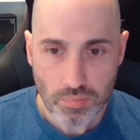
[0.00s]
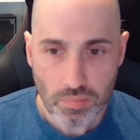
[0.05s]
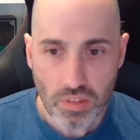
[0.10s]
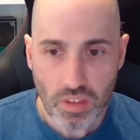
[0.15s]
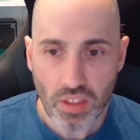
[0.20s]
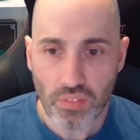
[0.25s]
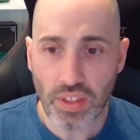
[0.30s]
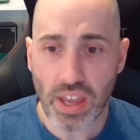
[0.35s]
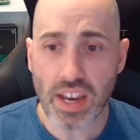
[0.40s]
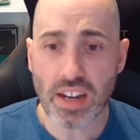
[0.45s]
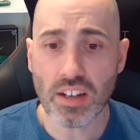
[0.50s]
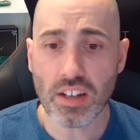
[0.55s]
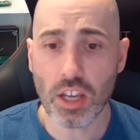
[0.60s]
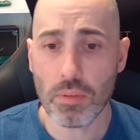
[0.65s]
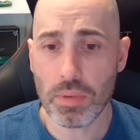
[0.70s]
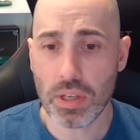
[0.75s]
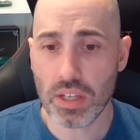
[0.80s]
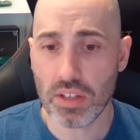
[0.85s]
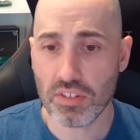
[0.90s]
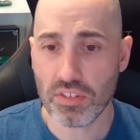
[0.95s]
Then
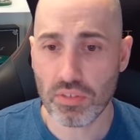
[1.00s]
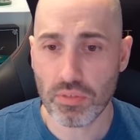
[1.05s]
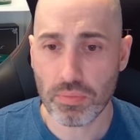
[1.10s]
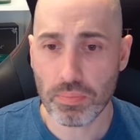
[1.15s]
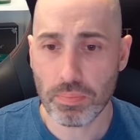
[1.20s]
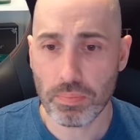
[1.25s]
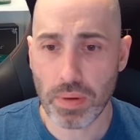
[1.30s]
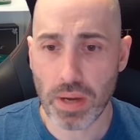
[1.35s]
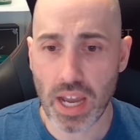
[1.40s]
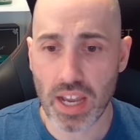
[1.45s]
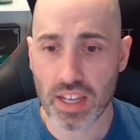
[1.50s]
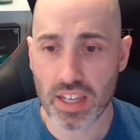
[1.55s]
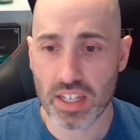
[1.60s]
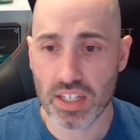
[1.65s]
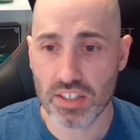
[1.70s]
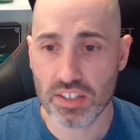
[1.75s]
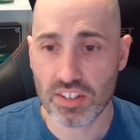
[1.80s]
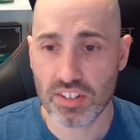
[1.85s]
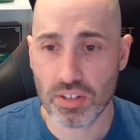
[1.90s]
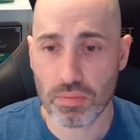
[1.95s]
coming sort of back
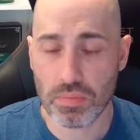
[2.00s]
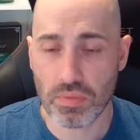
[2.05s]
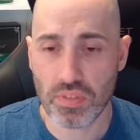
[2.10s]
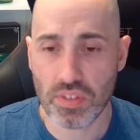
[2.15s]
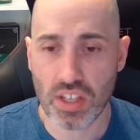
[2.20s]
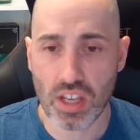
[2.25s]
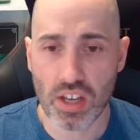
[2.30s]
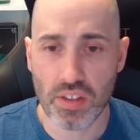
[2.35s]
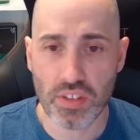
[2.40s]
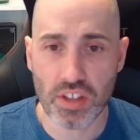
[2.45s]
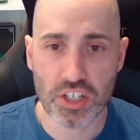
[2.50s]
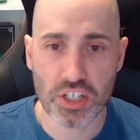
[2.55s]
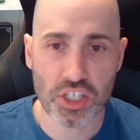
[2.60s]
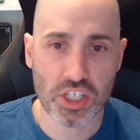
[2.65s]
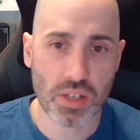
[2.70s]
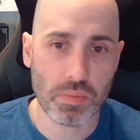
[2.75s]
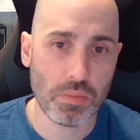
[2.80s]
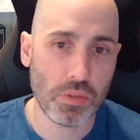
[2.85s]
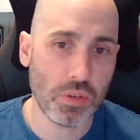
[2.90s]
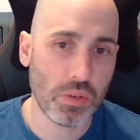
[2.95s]
into some of the other
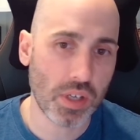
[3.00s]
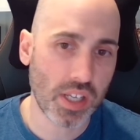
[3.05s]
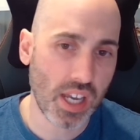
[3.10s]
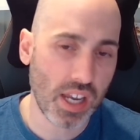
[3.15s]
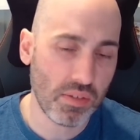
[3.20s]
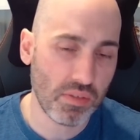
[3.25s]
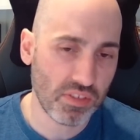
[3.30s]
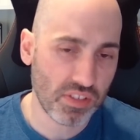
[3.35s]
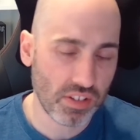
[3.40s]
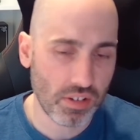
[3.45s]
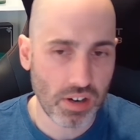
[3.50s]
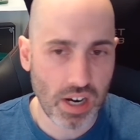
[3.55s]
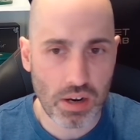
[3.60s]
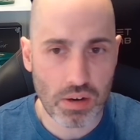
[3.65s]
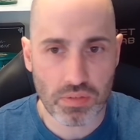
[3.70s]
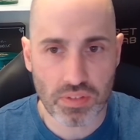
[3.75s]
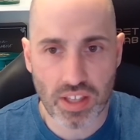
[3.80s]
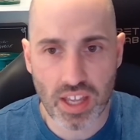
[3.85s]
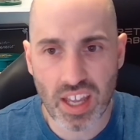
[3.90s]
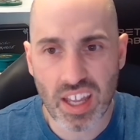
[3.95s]
Shenmue accounts that are
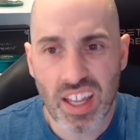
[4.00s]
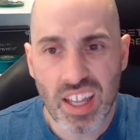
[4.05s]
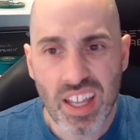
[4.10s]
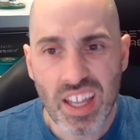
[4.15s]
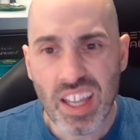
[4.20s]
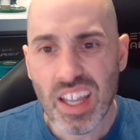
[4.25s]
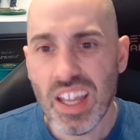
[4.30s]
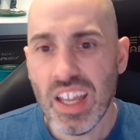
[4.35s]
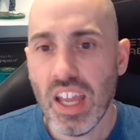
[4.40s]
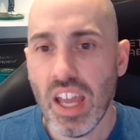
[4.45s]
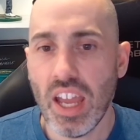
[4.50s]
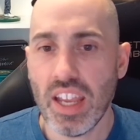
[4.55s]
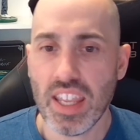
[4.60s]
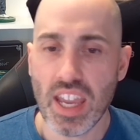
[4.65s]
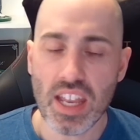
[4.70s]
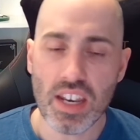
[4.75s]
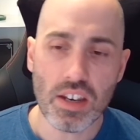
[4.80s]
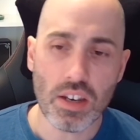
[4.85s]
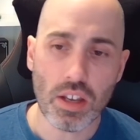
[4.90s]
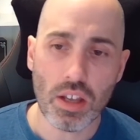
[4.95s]
out there.
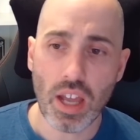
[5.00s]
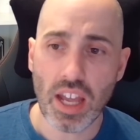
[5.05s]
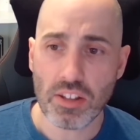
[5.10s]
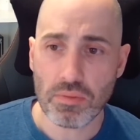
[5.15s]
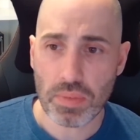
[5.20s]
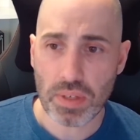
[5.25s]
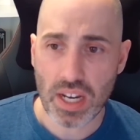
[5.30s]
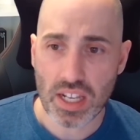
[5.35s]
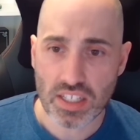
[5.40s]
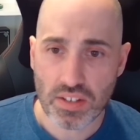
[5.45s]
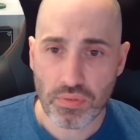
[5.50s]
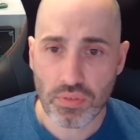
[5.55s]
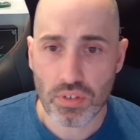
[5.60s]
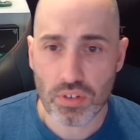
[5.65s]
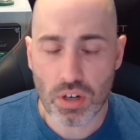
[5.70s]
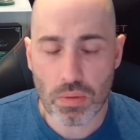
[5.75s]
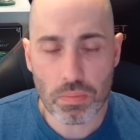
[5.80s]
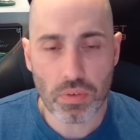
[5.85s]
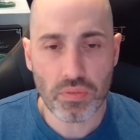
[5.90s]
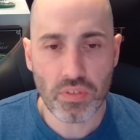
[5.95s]
Again, hasn't been active for a
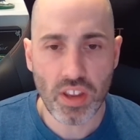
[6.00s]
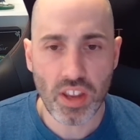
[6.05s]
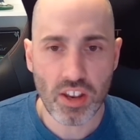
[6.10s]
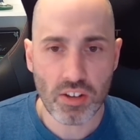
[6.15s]
number of years,